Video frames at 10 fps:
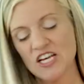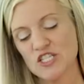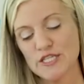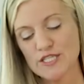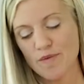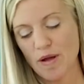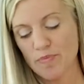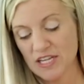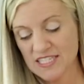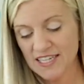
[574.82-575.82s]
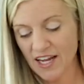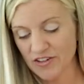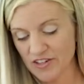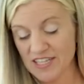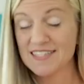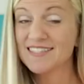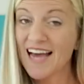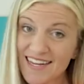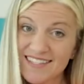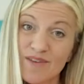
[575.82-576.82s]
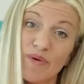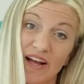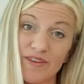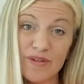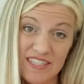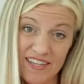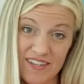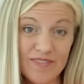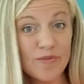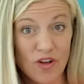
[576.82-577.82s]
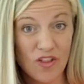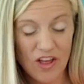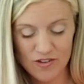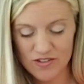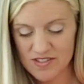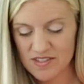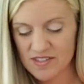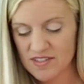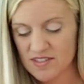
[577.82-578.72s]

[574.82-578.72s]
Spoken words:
So let's start by pressing it under the exact same way that we did with our leg holes.